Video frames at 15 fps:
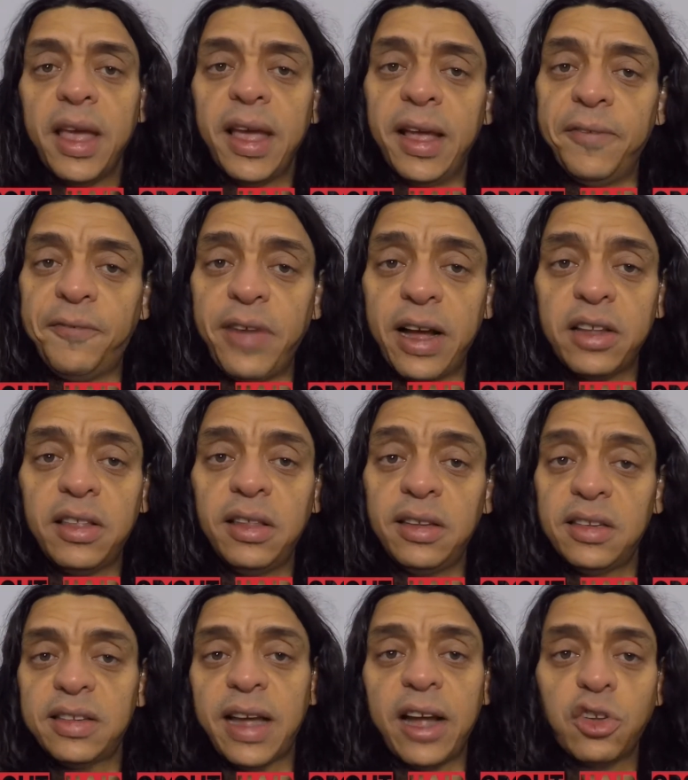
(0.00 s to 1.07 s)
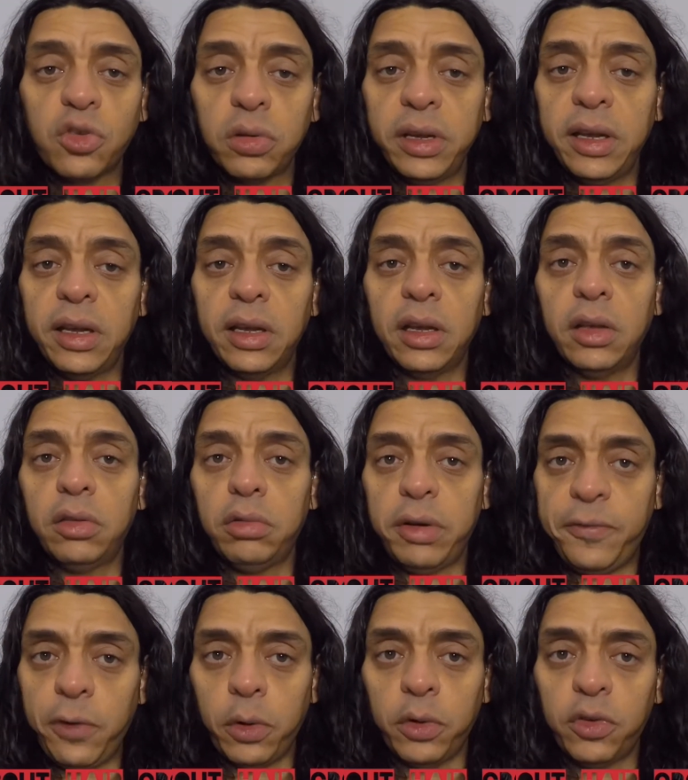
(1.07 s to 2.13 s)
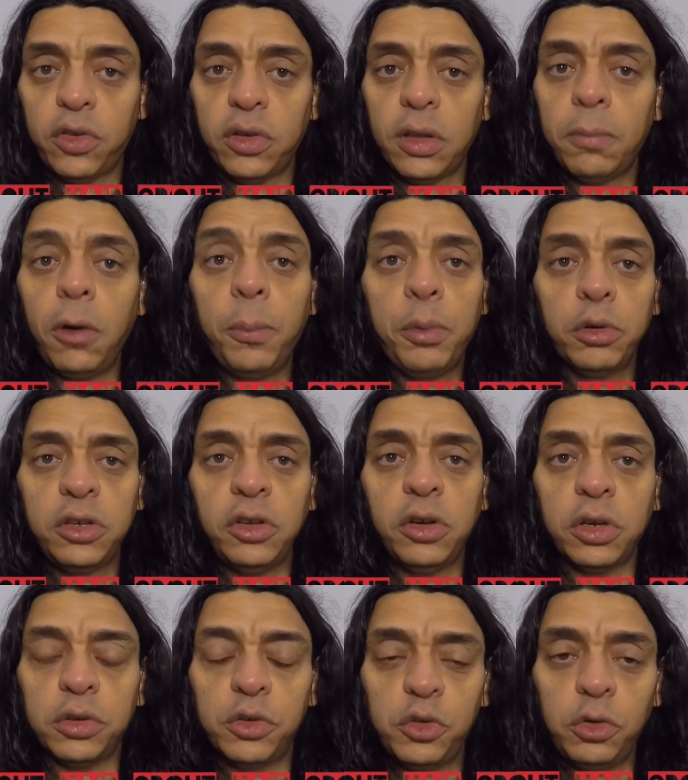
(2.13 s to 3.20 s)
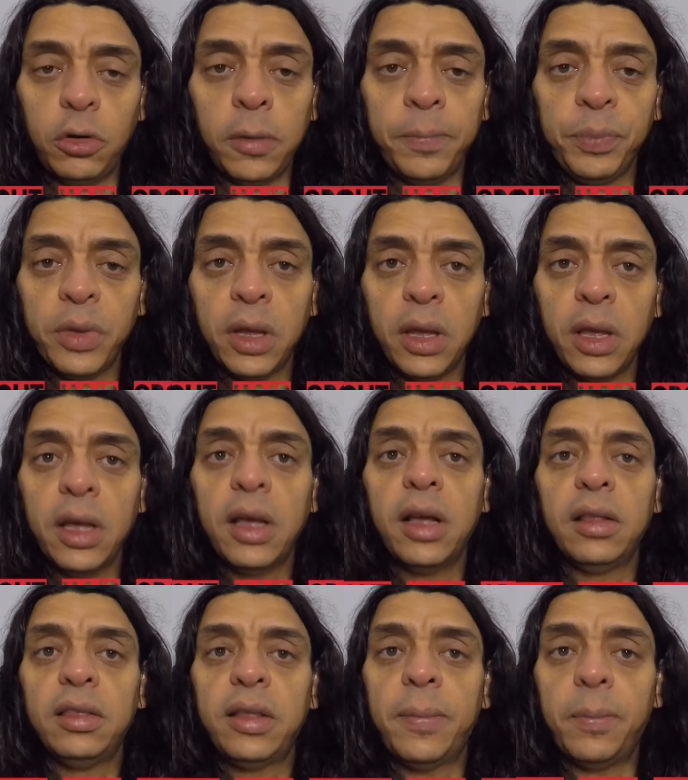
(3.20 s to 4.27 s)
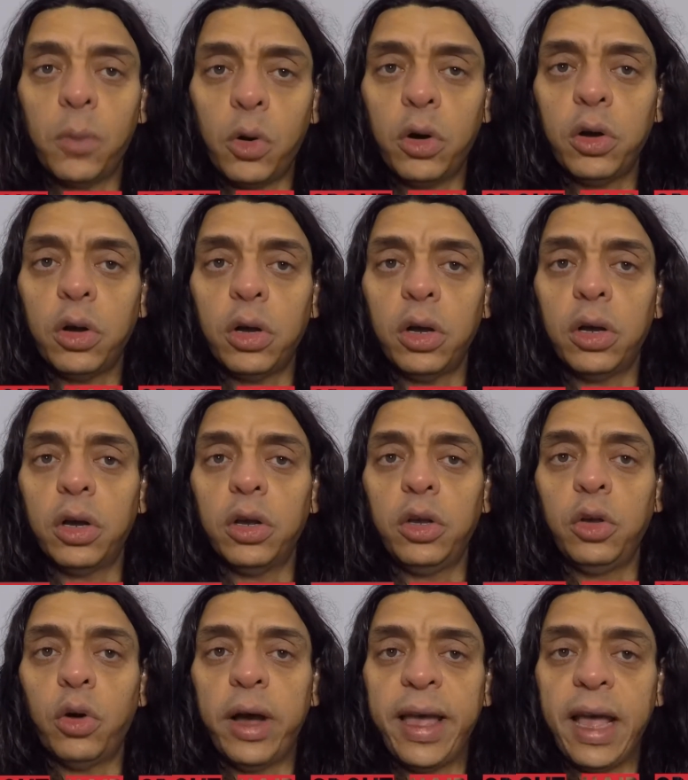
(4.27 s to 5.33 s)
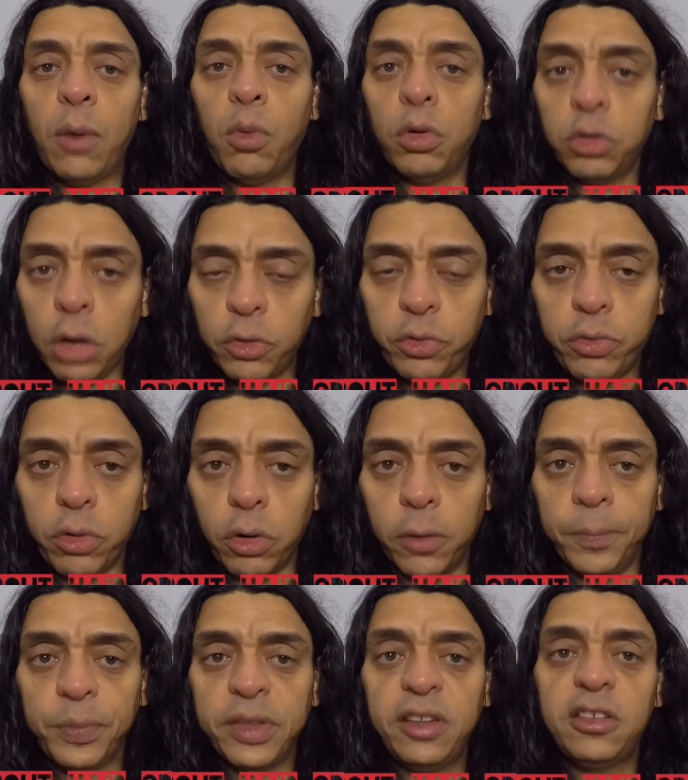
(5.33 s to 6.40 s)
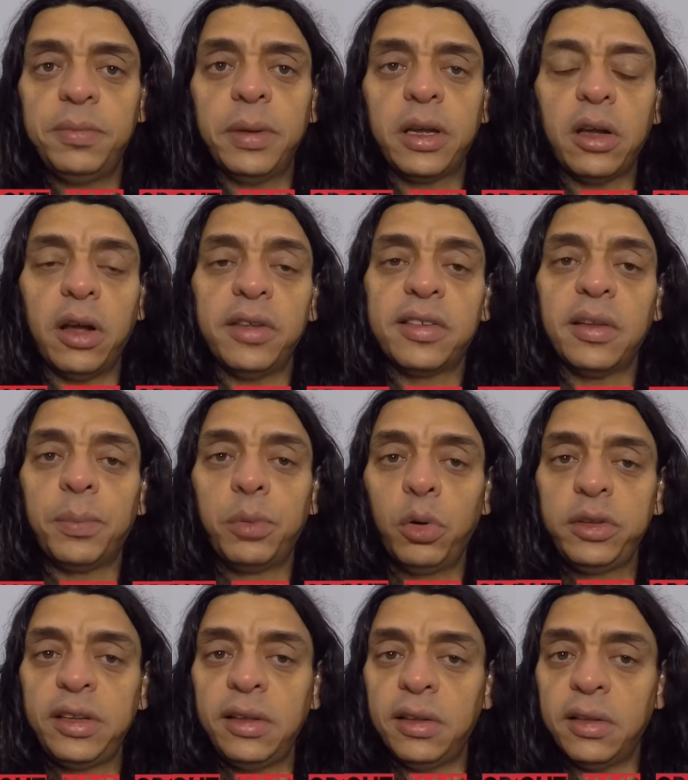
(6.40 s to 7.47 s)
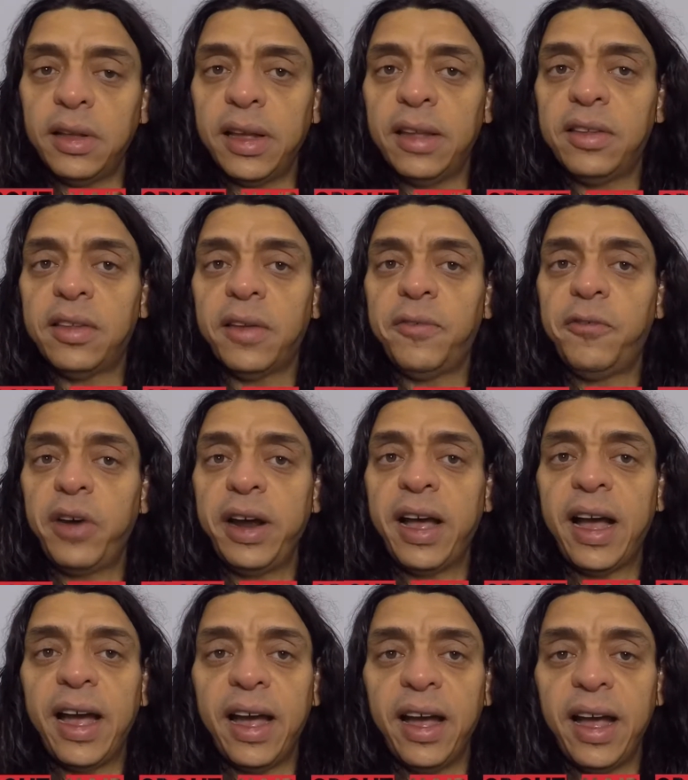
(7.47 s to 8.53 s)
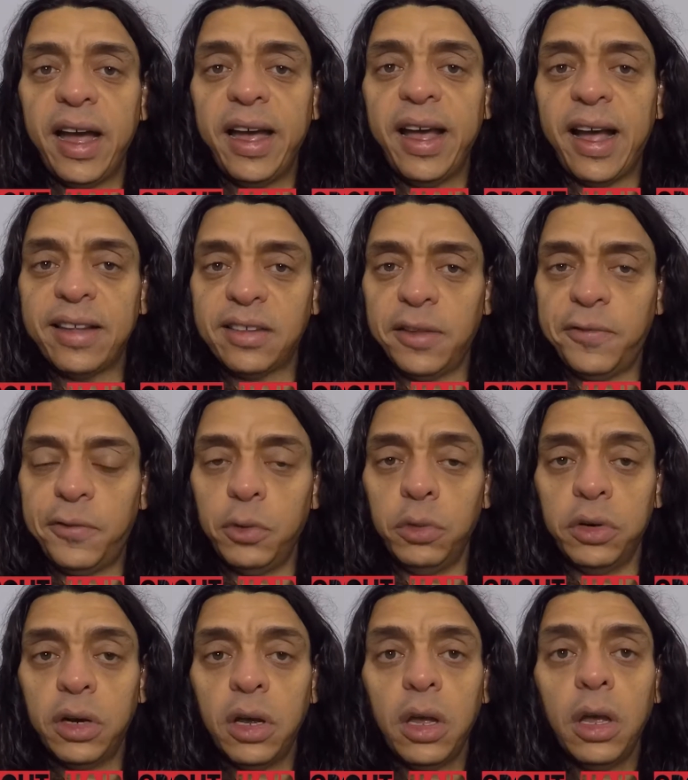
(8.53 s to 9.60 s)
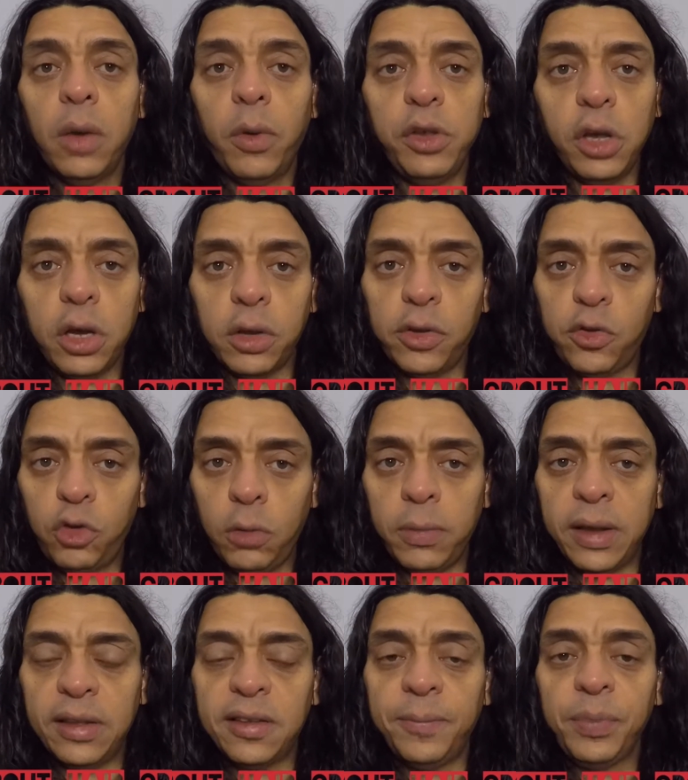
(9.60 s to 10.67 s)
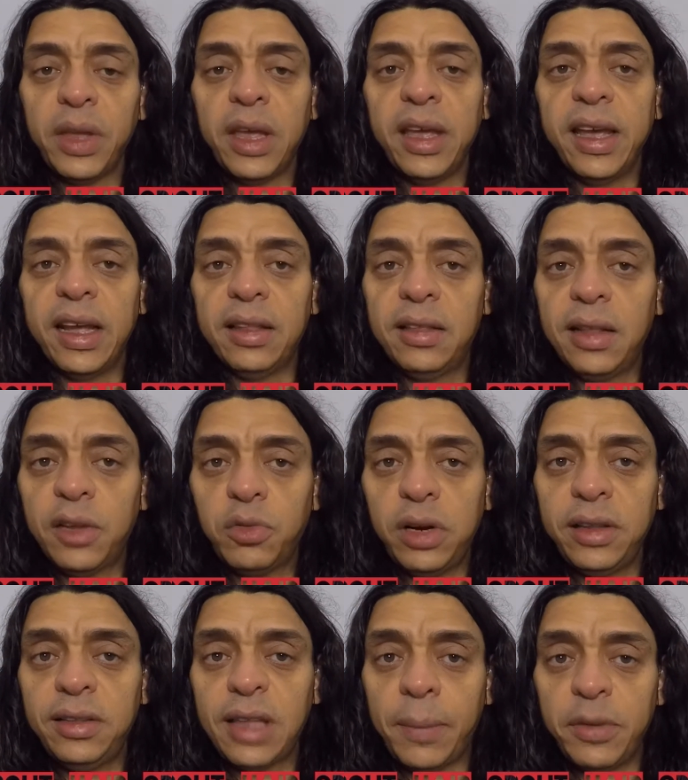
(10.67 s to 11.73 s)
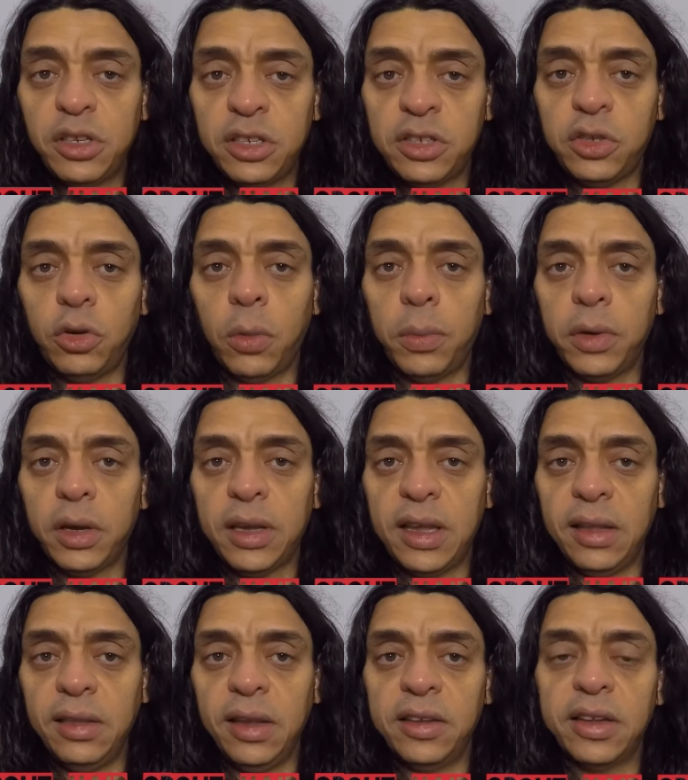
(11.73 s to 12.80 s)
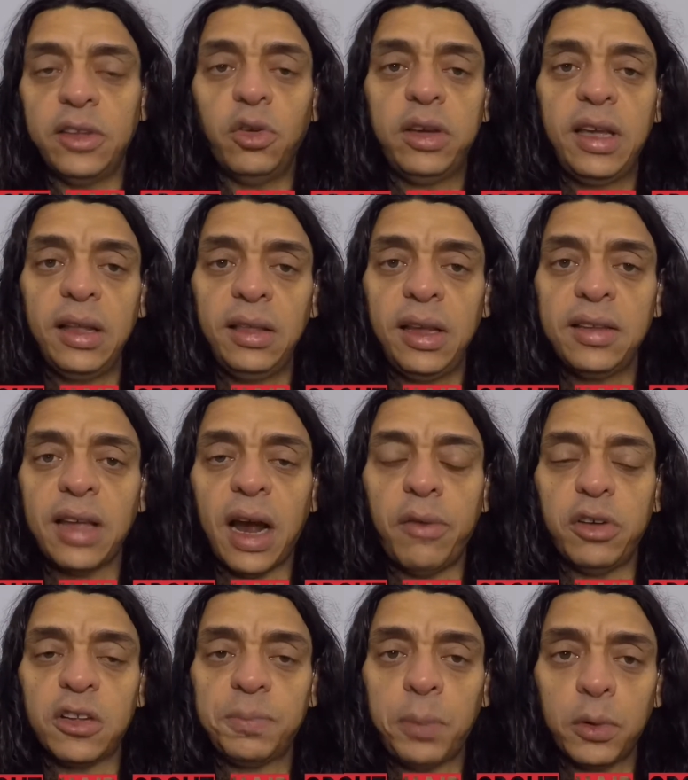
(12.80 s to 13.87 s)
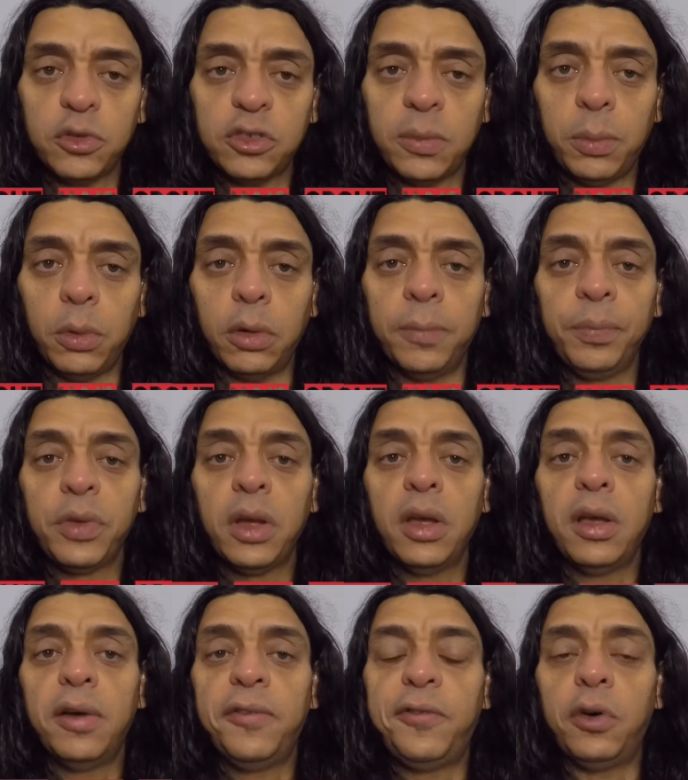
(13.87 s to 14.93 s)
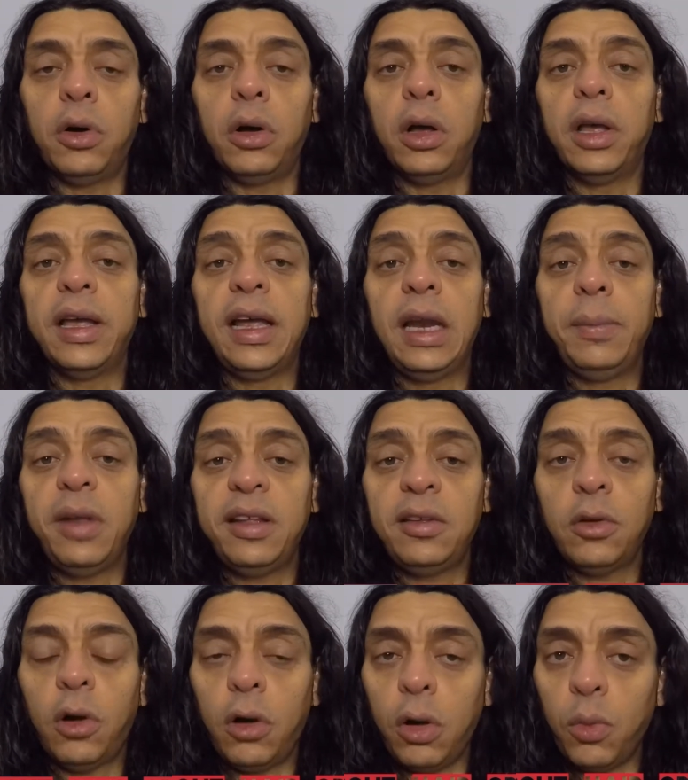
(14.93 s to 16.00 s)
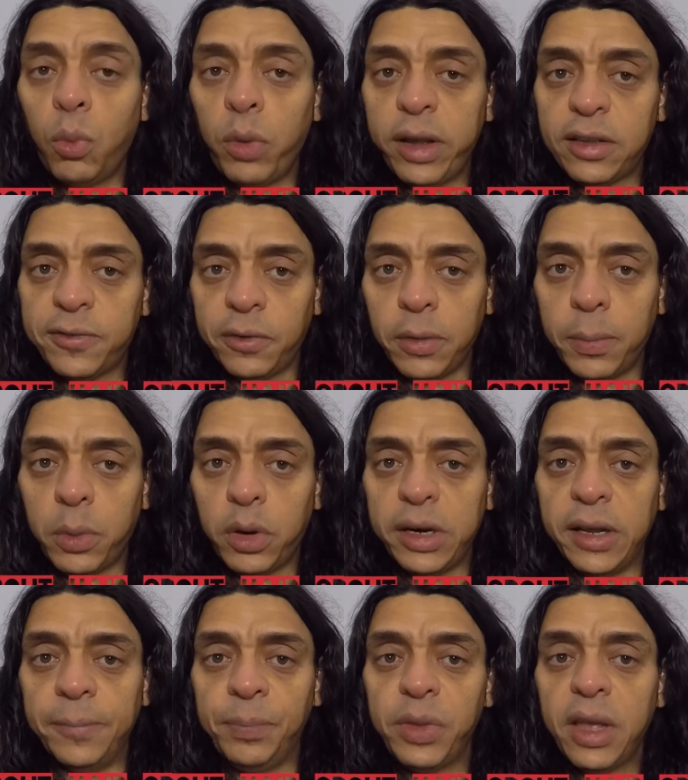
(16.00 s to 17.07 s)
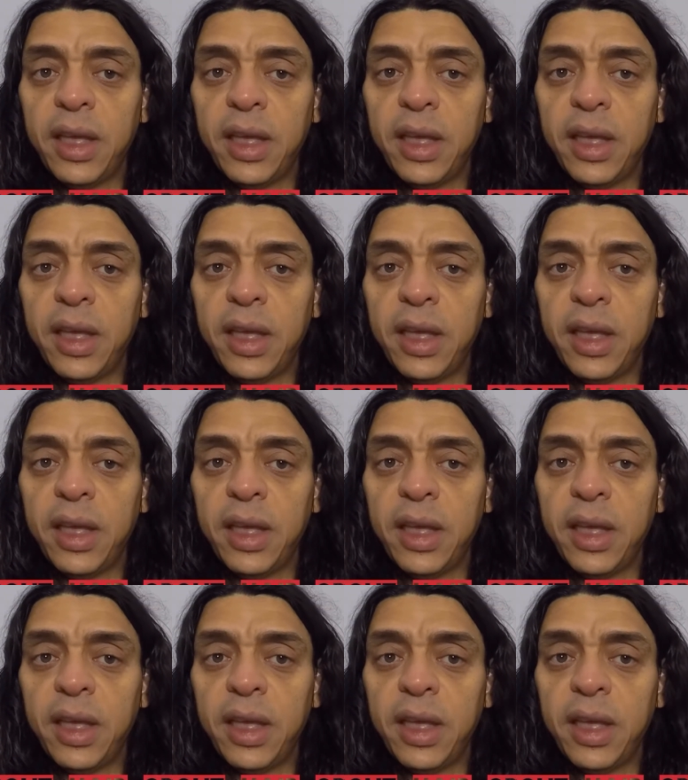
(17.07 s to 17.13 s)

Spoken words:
In fact, this is actually the reverse. The more protein you consume, the more your hair will not grow. This is because protein is a very high acid food. When you consume it, it literally damages your kidneys, and your kidneys are responsible for eliminating all waste from your body.